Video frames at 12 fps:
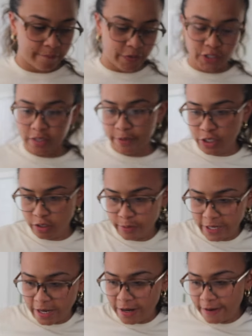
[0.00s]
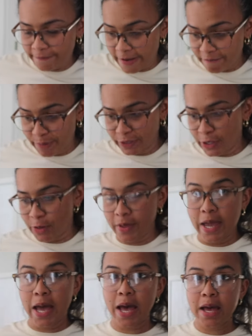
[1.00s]
First, let me show you what I got at Five Below.
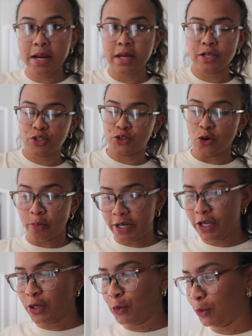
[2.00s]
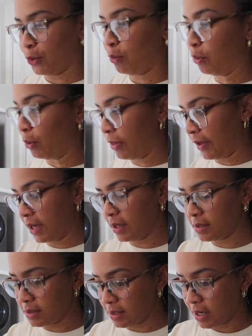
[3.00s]
They had so many cute little pool
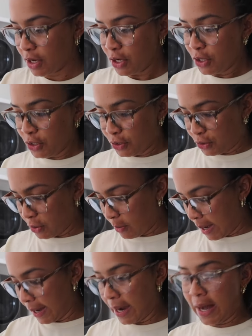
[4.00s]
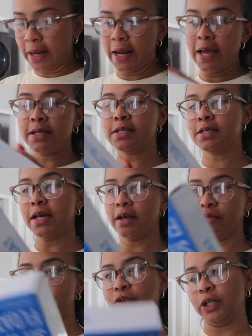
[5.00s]
things. So I got a sit
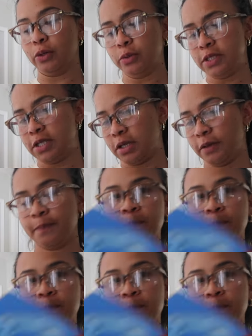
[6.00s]
and float,